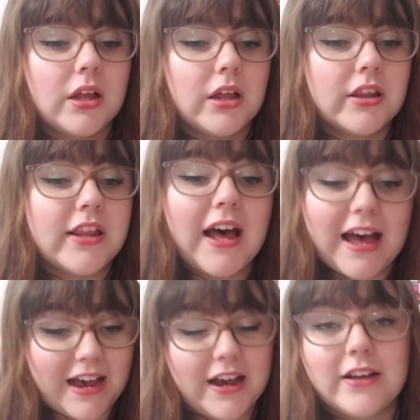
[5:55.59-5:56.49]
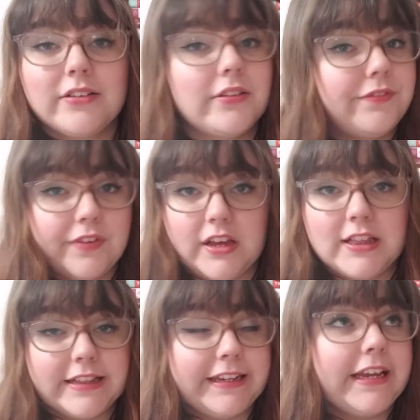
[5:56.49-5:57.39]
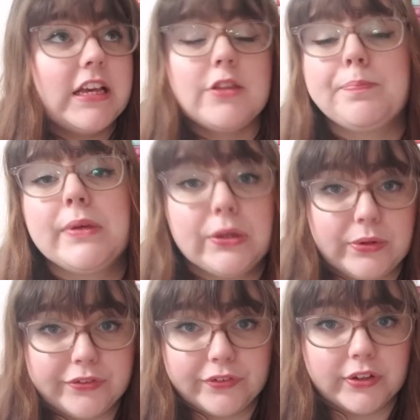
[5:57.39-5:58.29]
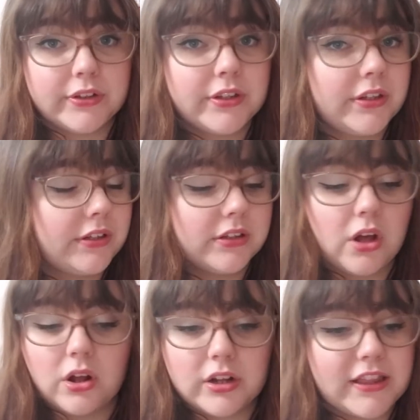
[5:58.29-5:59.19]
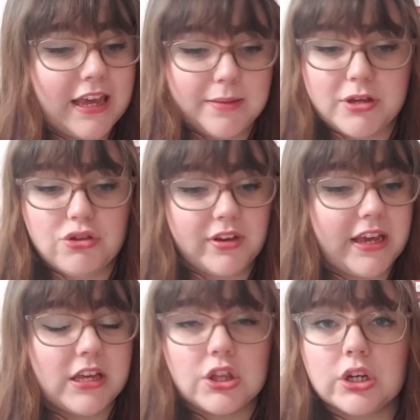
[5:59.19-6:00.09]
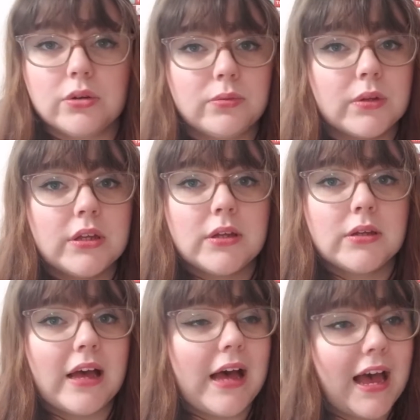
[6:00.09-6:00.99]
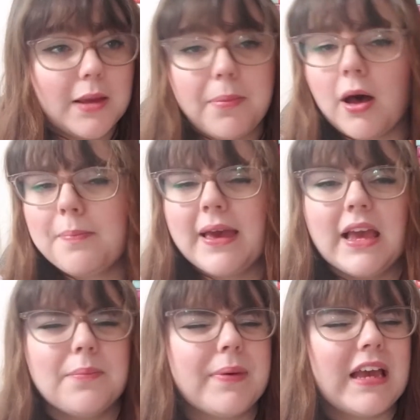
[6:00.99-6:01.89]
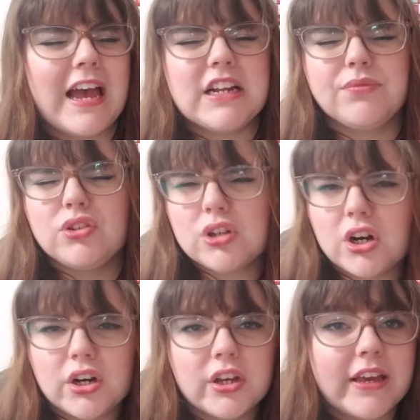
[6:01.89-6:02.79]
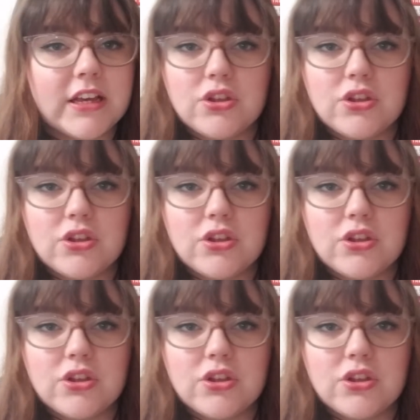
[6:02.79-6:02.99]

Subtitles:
The art, firstly, is beautiful. All the imagery is so eye-popping but kind of dark. It's